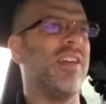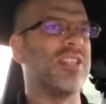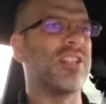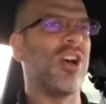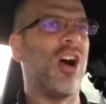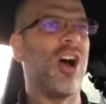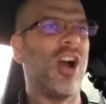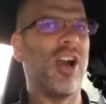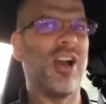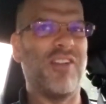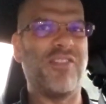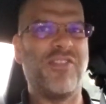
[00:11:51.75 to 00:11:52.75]
This
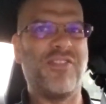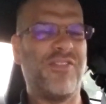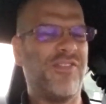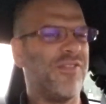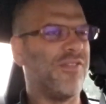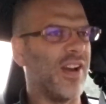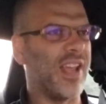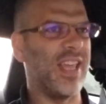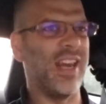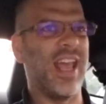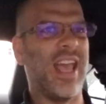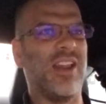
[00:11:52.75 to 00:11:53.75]
car
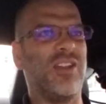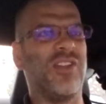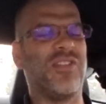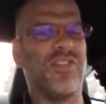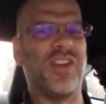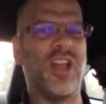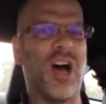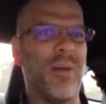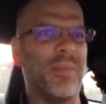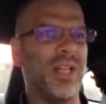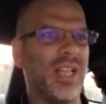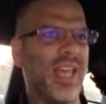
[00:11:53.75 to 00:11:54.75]
freaking handles
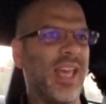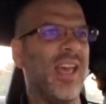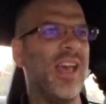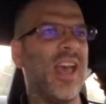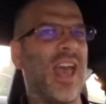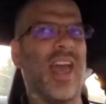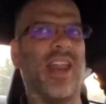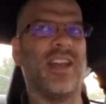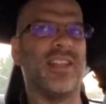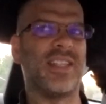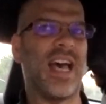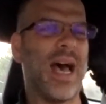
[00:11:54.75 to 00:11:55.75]
phenomenally, and
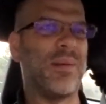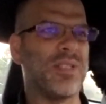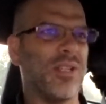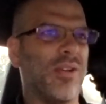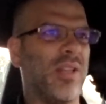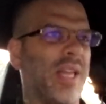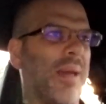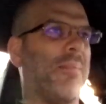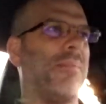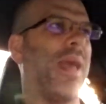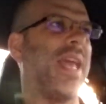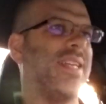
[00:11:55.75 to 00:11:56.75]
it is absolutely
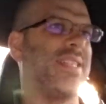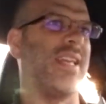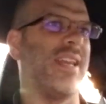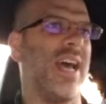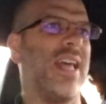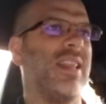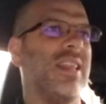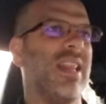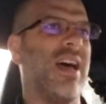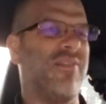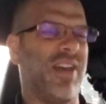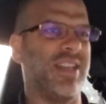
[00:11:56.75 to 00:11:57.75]
amazing. I
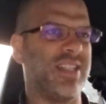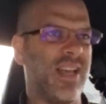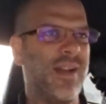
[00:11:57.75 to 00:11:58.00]
love it.